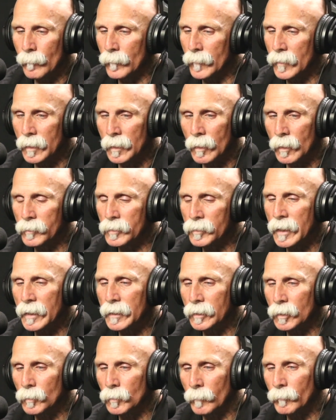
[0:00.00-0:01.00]
You know, you
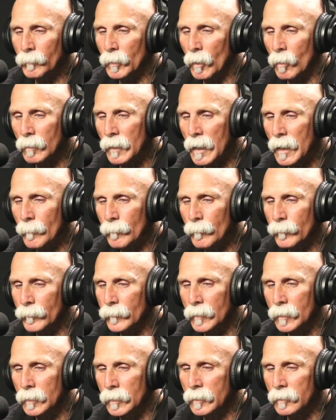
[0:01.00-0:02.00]
get into a program,
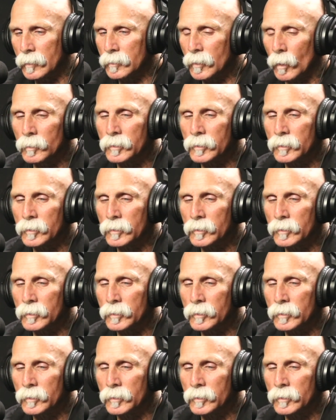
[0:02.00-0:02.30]
just don't